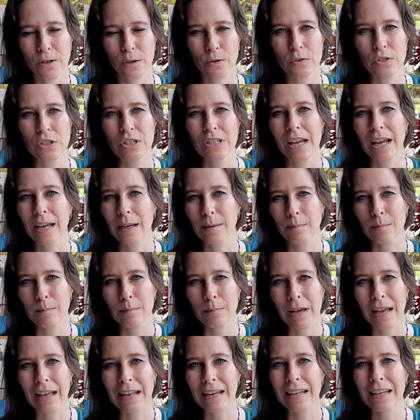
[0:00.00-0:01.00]
stay in
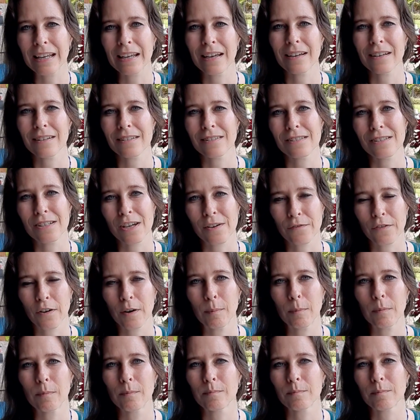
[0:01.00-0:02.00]
many different